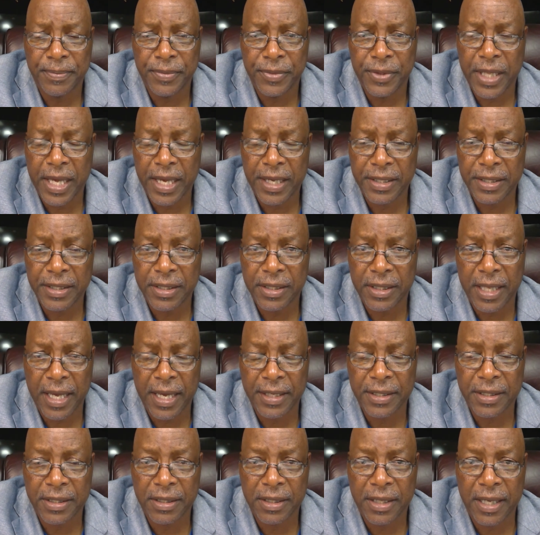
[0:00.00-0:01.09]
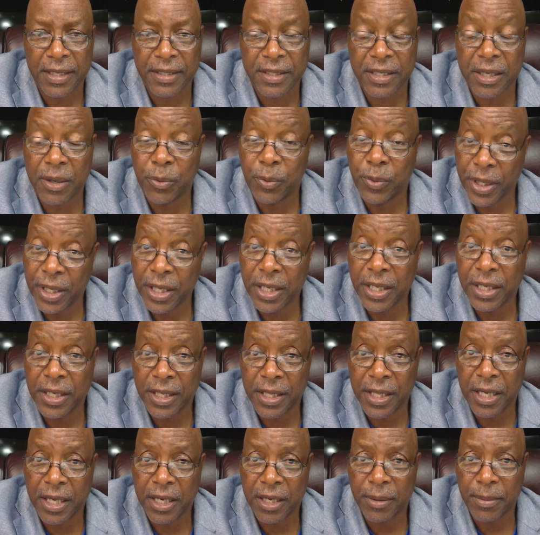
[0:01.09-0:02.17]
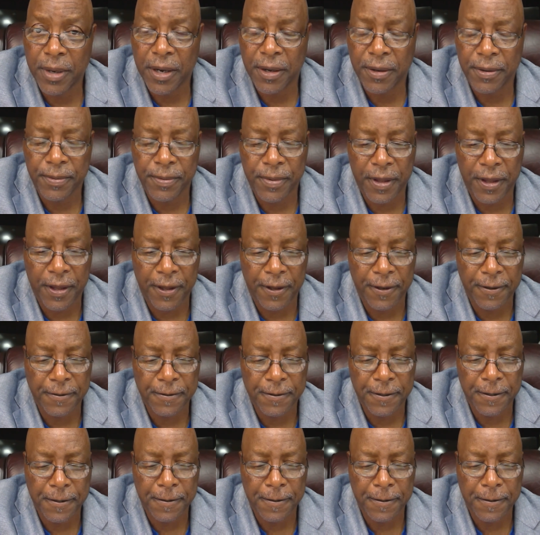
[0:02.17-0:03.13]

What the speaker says: That's something we need to think about. And